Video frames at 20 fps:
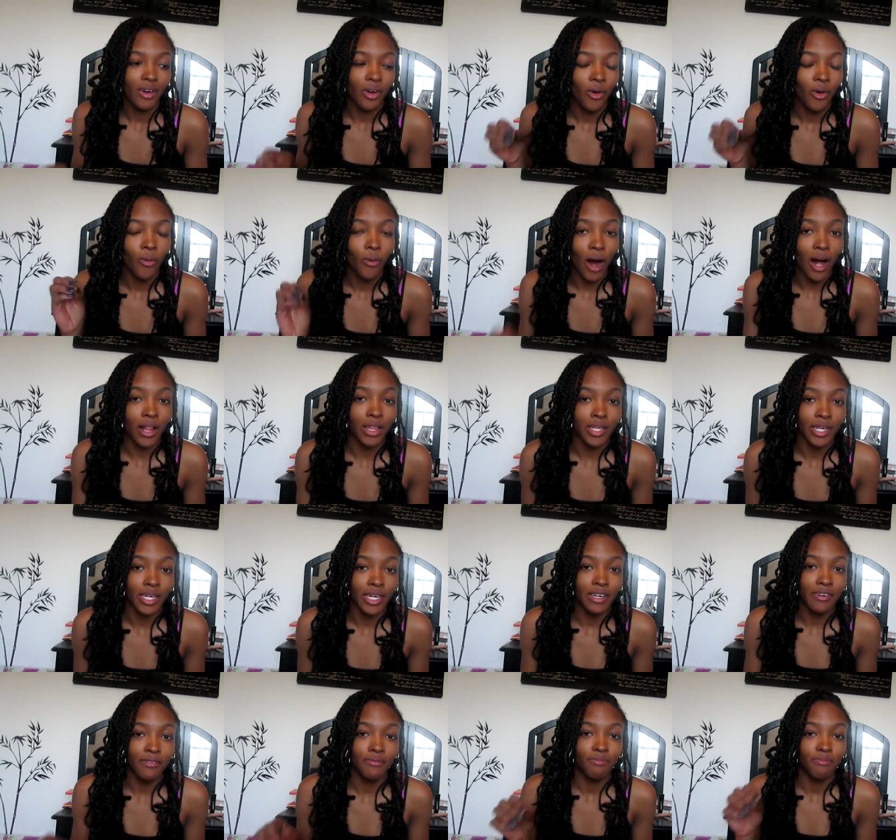
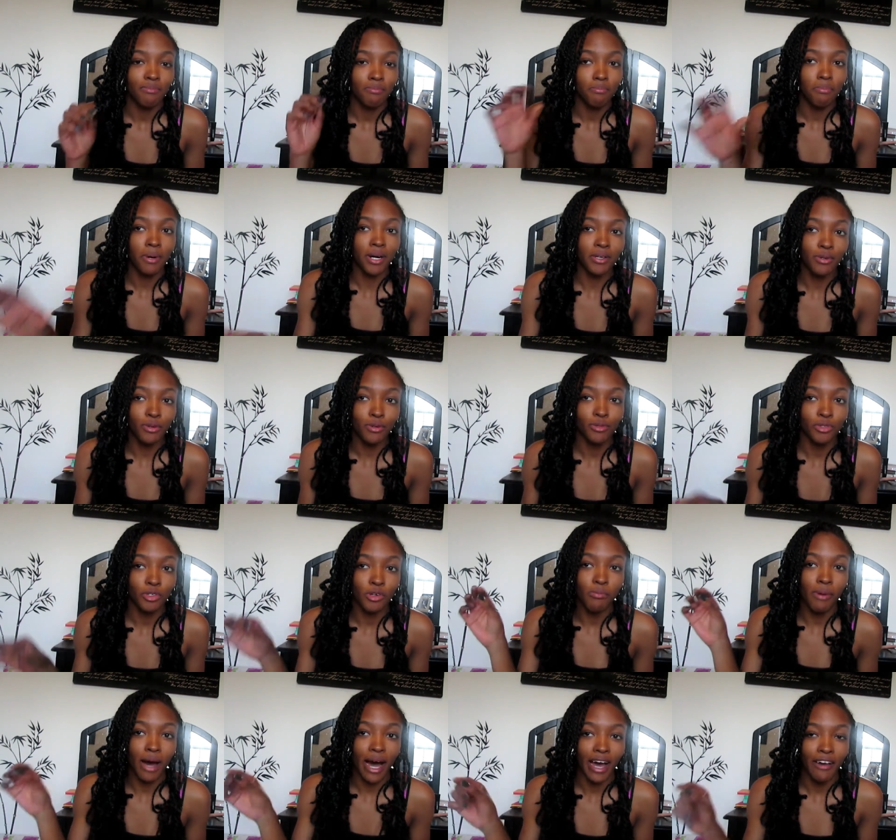quality bundles
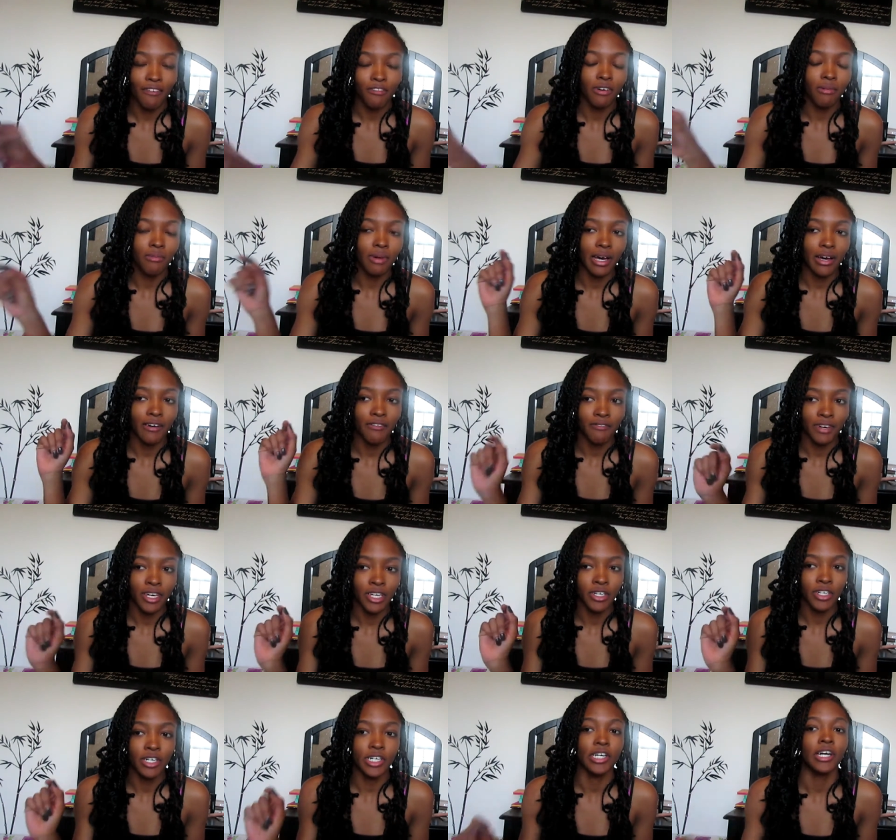you buy from a
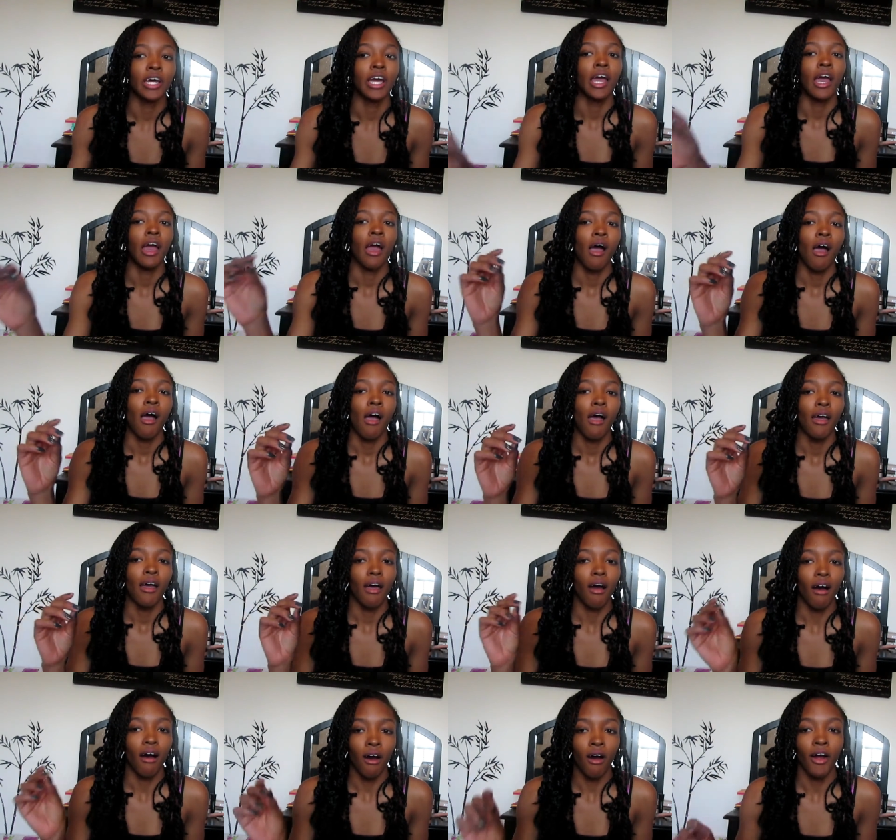vendor
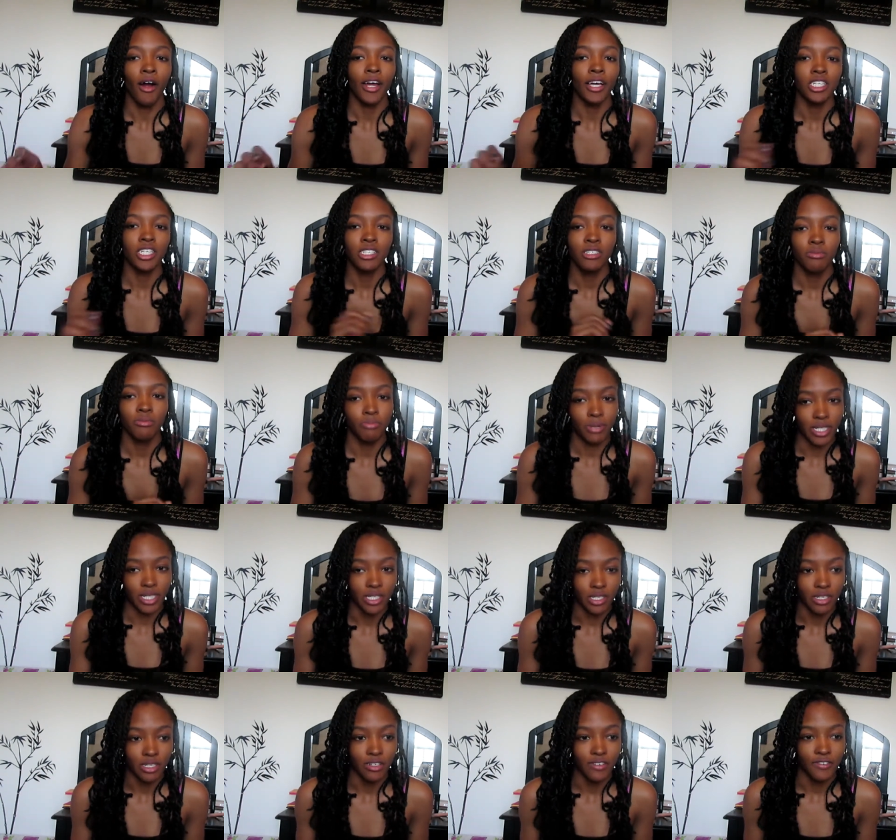are
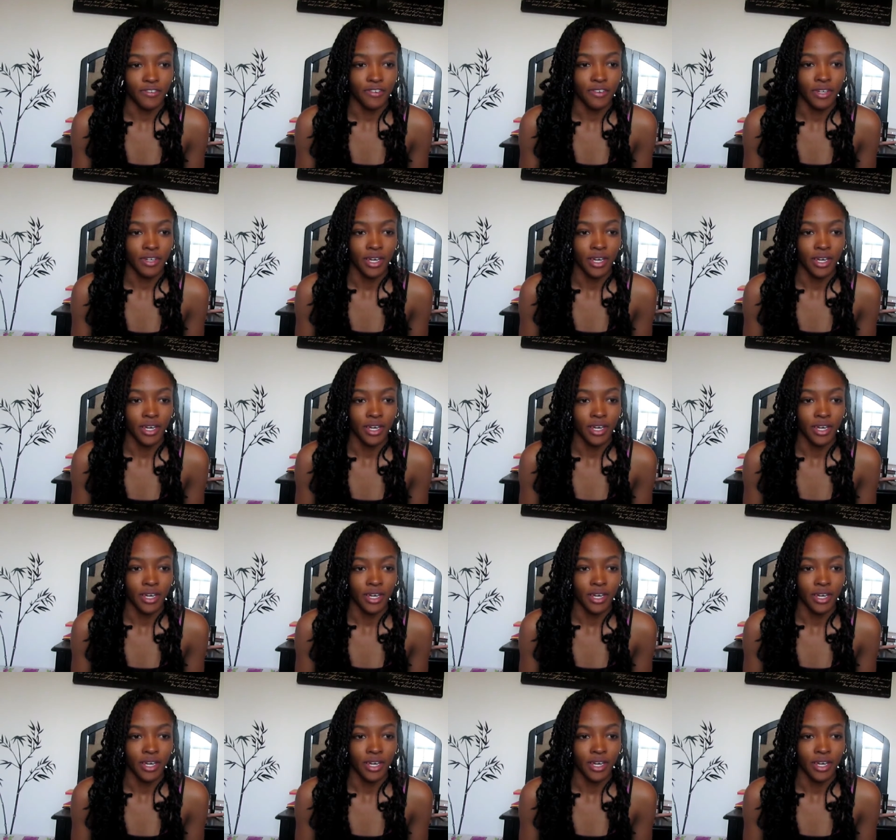expensive.